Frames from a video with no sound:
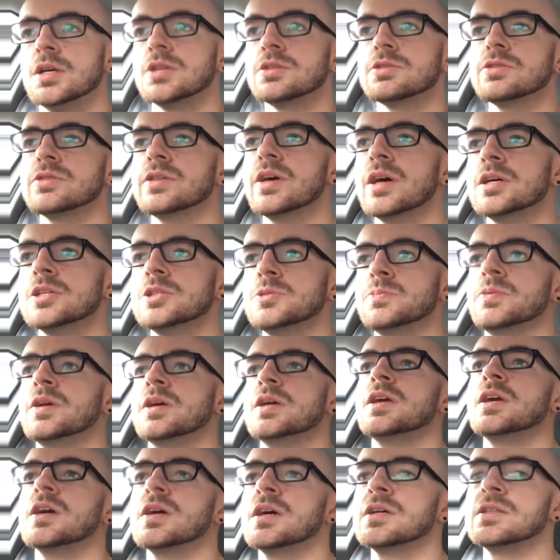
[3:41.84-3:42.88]
So that's
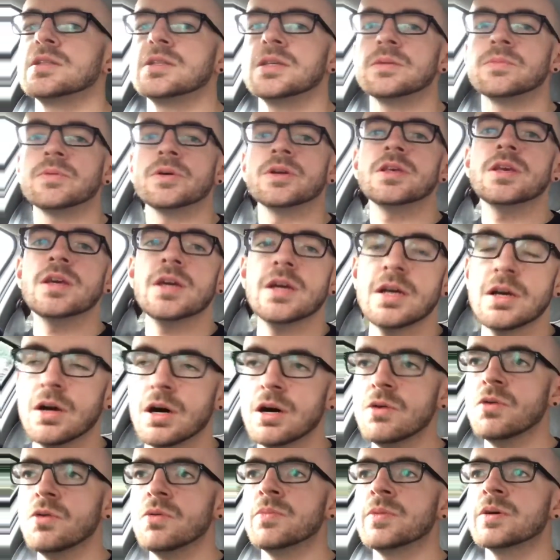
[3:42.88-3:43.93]
pretty handy. But yeah,
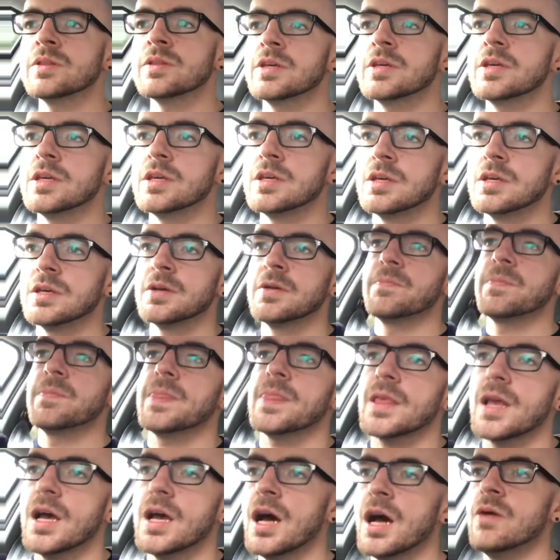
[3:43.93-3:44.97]
ultimately,
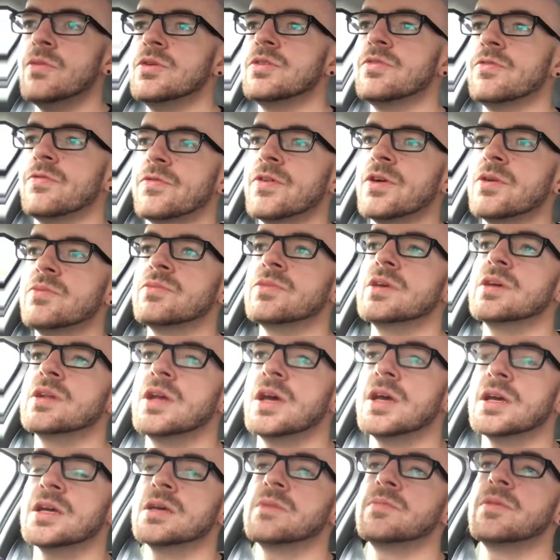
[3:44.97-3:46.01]
I would firmly
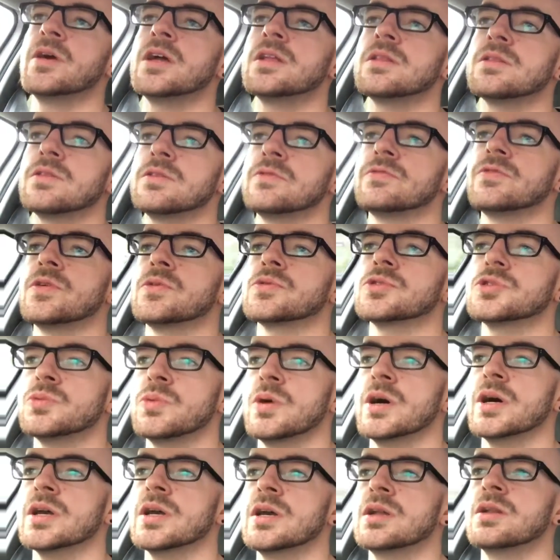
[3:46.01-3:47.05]
recommend the
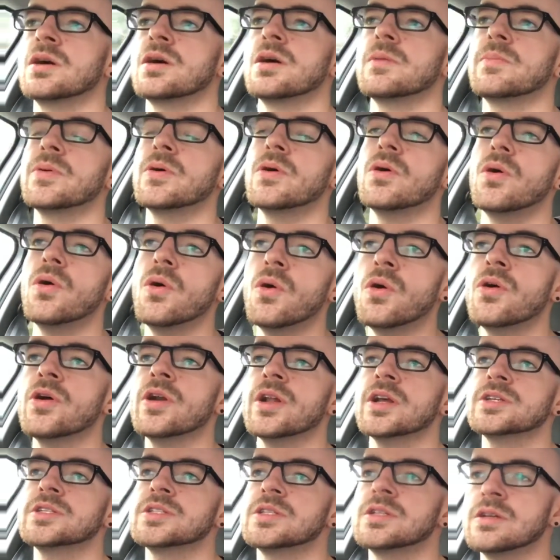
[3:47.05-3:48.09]
Volkswagen Up
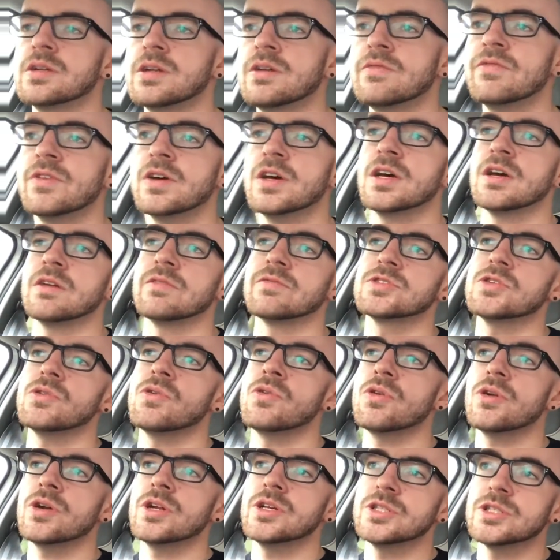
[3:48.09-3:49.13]
or its derivatives
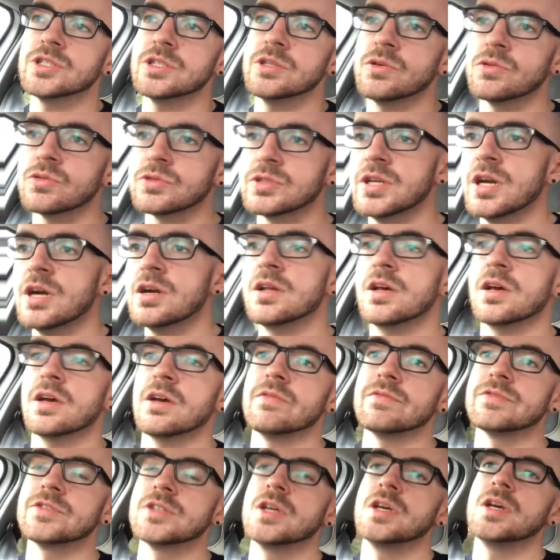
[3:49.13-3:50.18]
or its
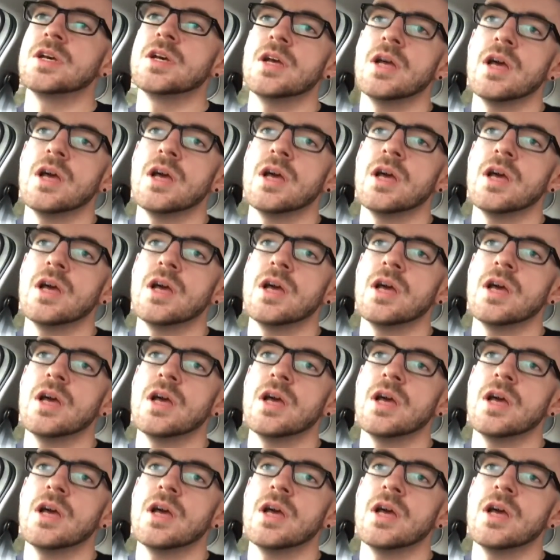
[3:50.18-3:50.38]
alternatives.